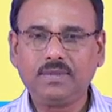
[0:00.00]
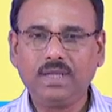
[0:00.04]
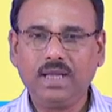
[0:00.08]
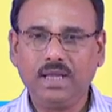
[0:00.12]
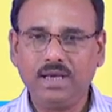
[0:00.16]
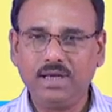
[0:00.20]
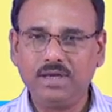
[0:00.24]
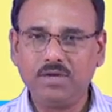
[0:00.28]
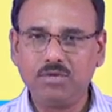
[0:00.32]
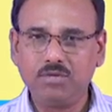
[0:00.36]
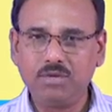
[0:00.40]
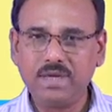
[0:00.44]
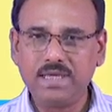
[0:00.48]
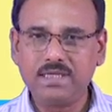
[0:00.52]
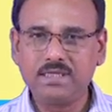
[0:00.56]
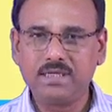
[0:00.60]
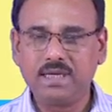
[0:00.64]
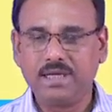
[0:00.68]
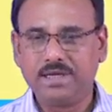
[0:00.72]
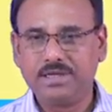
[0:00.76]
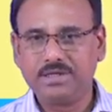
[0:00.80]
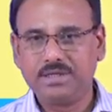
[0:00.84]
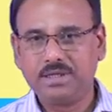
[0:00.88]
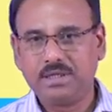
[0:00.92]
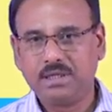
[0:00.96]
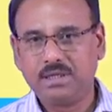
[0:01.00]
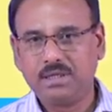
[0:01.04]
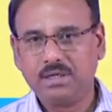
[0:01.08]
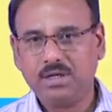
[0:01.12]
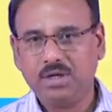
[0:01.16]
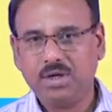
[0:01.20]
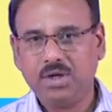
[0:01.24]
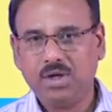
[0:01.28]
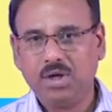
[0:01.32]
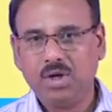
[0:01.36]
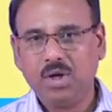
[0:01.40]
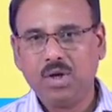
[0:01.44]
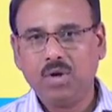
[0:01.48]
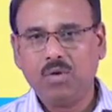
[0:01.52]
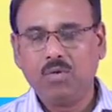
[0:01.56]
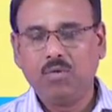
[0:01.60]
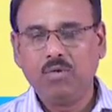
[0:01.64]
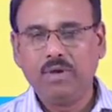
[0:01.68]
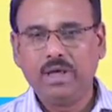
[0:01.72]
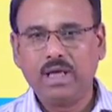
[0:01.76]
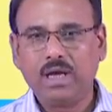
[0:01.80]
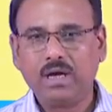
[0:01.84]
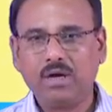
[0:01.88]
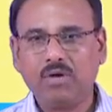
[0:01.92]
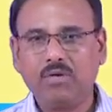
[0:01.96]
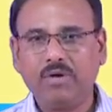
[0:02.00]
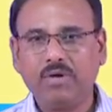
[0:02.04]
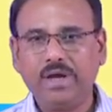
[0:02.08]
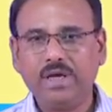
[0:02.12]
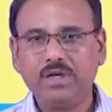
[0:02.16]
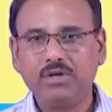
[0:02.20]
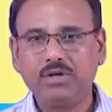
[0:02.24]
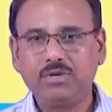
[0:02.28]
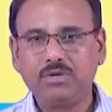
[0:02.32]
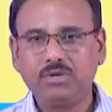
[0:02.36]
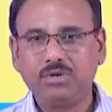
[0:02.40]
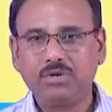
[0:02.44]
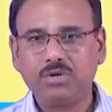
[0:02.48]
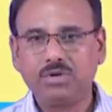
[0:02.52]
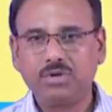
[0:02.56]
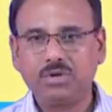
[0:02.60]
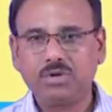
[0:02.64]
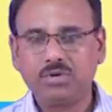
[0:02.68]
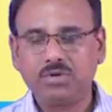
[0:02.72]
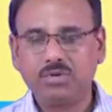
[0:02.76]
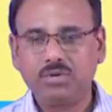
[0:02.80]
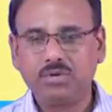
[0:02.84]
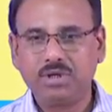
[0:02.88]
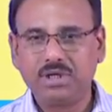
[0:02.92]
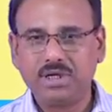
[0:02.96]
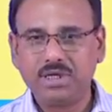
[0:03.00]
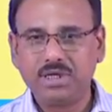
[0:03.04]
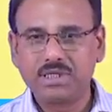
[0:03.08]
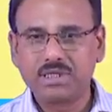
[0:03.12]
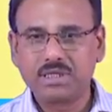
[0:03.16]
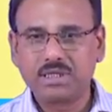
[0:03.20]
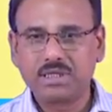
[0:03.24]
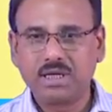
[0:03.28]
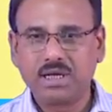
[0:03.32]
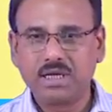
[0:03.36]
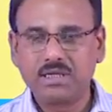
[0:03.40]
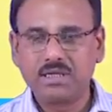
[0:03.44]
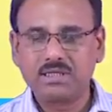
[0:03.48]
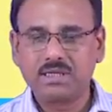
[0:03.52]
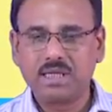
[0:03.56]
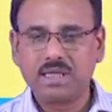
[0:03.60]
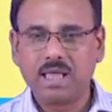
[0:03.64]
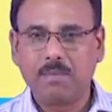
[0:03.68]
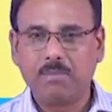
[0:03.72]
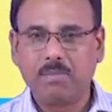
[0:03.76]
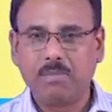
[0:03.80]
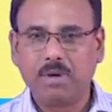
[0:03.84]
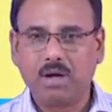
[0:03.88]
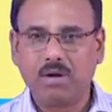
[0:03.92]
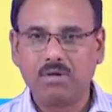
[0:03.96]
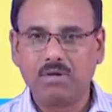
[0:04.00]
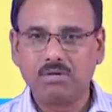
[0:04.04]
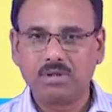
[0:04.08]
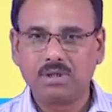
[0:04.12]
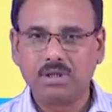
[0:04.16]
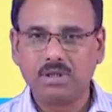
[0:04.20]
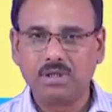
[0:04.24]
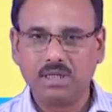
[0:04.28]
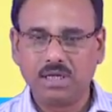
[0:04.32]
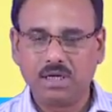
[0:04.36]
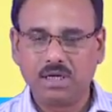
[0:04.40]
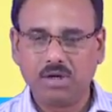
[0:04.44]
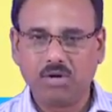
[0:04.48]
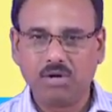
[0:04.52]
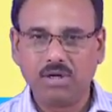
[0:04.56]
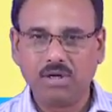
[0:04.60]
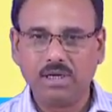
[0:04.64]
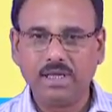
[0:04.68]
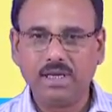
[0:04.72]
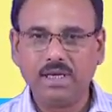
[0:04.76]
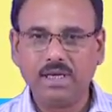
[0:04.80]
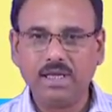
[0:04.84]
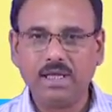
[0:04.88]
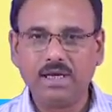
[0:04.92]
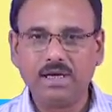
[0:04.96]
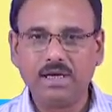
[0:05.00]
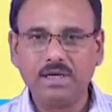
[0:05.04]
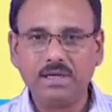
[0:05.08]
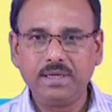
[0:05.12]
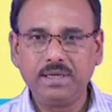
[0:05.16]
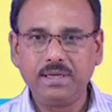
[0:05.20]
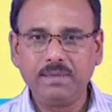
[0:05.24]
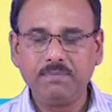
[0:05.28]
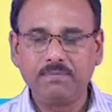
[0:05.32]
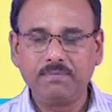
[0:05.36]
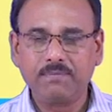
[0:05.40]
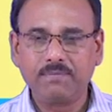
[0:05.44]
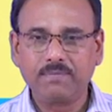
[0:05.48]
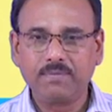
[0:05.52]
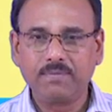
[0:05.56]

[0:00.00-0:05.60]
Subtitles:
In today's lecture, we are going to discuss about the nonlinearity